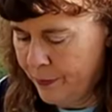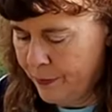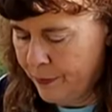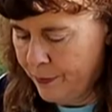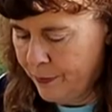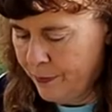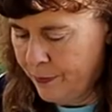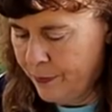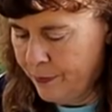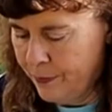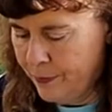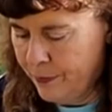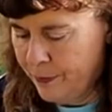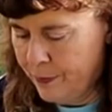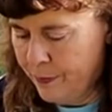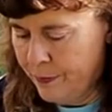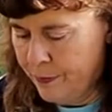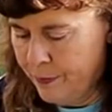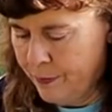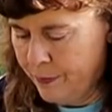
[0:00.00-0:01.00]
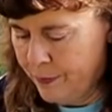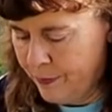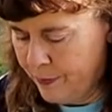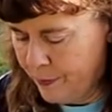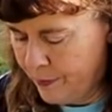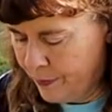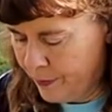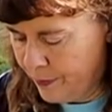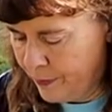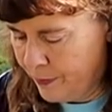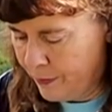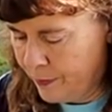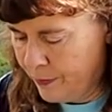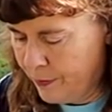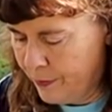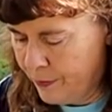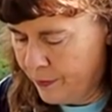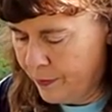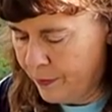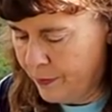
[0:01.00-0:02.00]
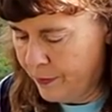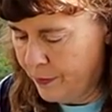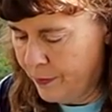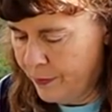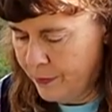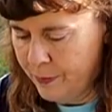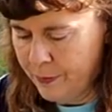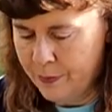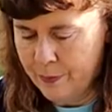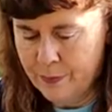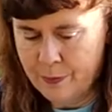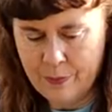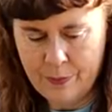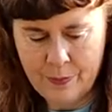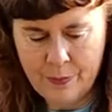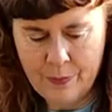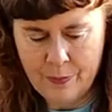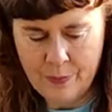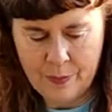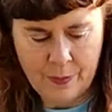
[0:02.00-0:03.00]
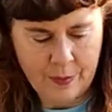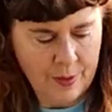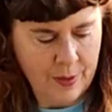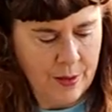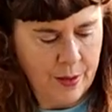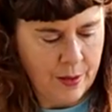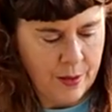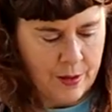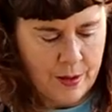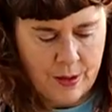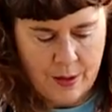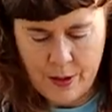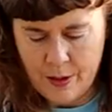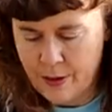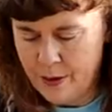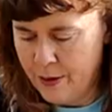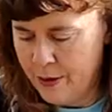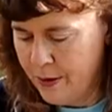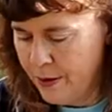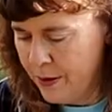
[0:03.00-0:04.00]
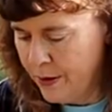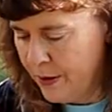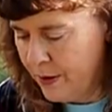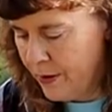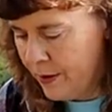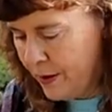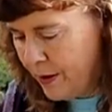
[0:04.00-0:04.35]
No one is speaking in this clip.